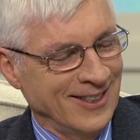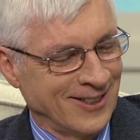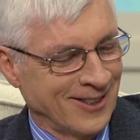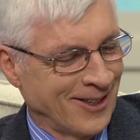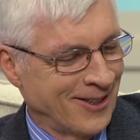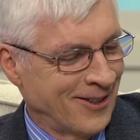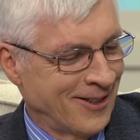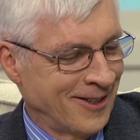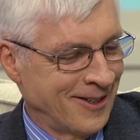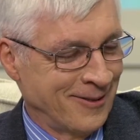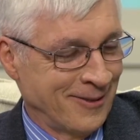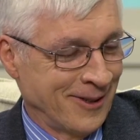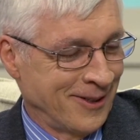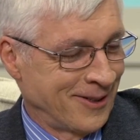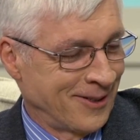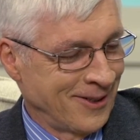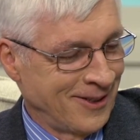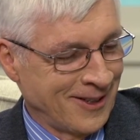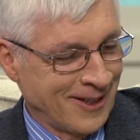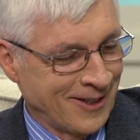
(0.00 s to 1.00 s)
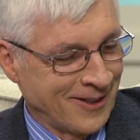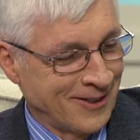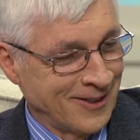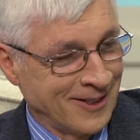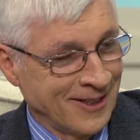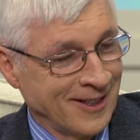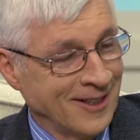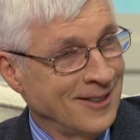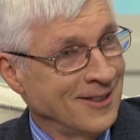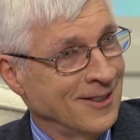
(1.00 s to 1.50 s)
So eventually you got
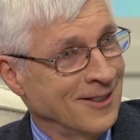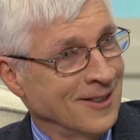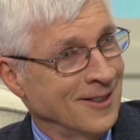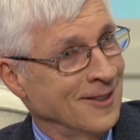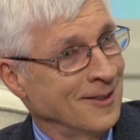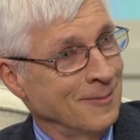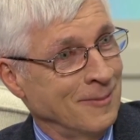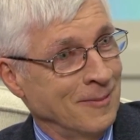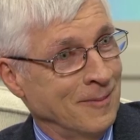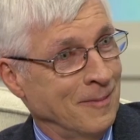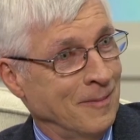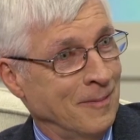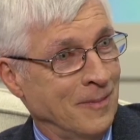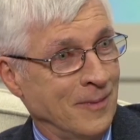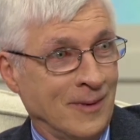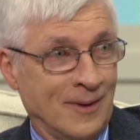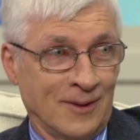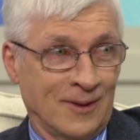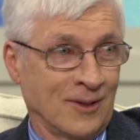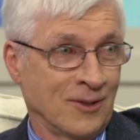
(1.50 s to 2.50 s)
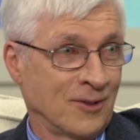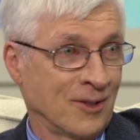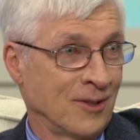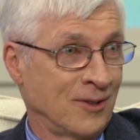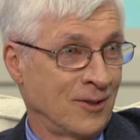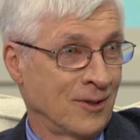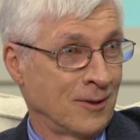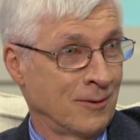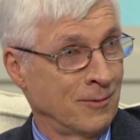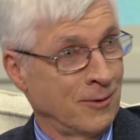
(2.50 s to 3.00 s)
ordained, and then they
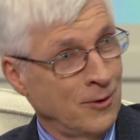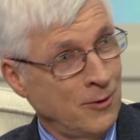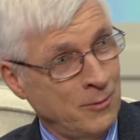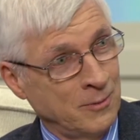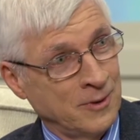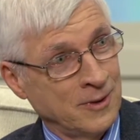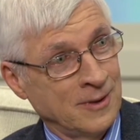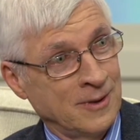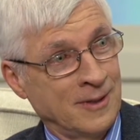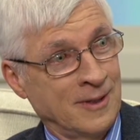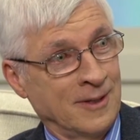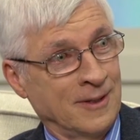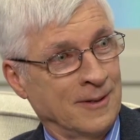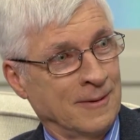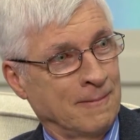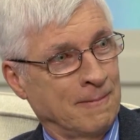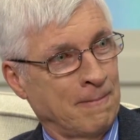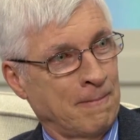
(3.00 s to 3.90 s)
sent you to Rome, didn't they?